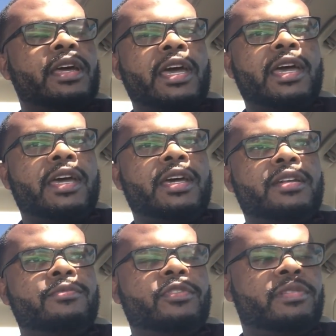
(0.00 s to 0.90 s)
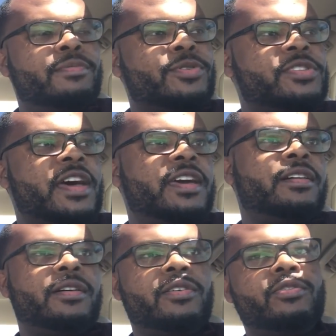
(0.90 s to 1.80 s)
And when people
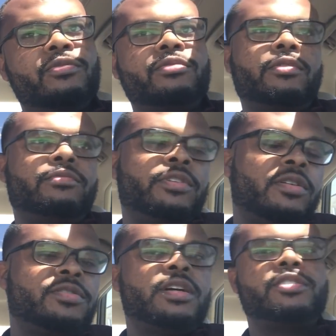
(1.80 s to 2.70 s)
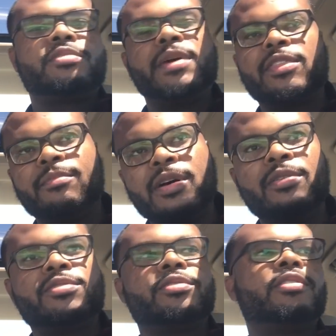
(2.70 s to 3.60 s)
say, oh, neurosurgeons make the
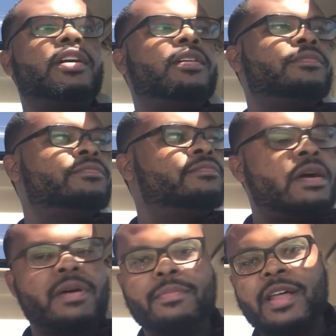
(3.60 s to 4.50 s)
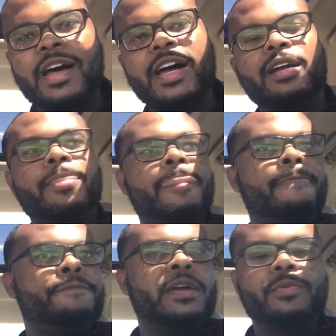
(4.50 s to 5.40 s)
most or blah, blah, blah,
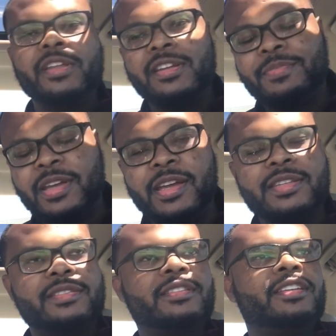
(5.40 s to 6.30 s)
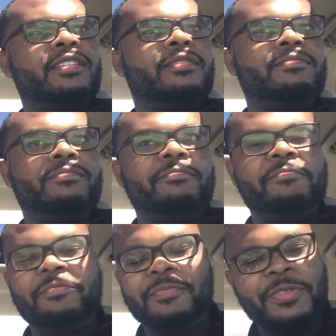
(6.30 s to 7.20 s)
it really depends.
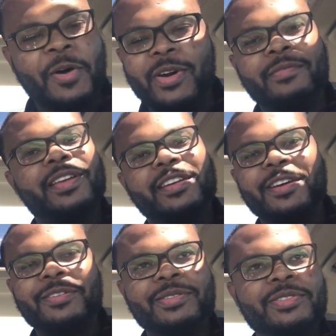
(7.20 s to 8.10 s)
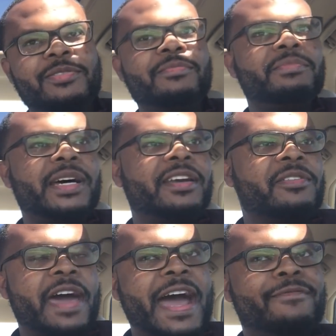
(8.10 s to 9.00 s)
No one really knows. But
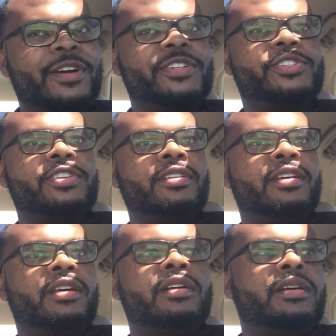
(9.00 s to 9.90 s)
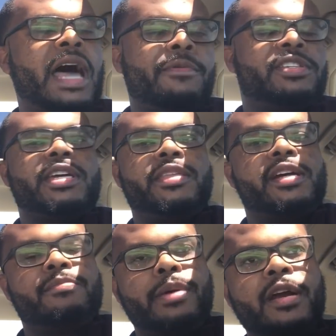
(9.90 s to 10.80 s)
on average, I would say
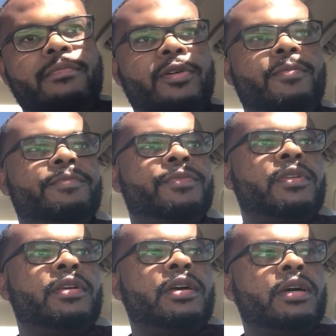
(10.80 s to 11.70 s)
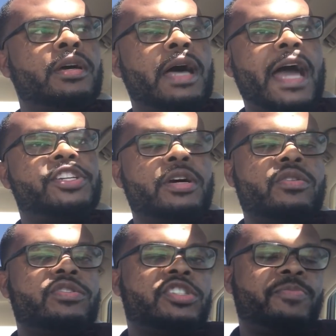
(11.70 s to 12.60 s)
they're comparable. I
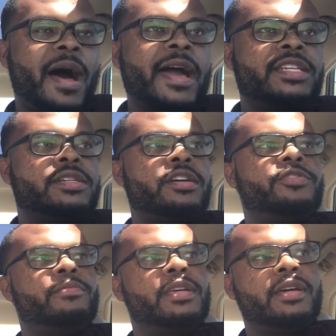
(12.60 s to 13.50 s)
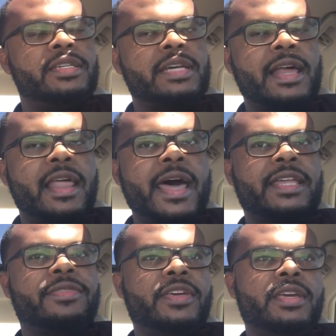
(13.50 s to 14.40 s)
chose spine surgery because I
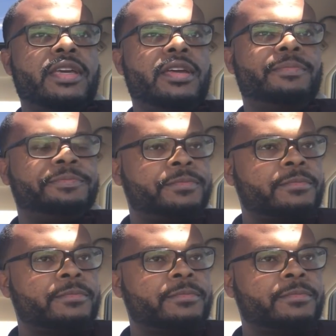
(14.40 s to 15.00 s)
like the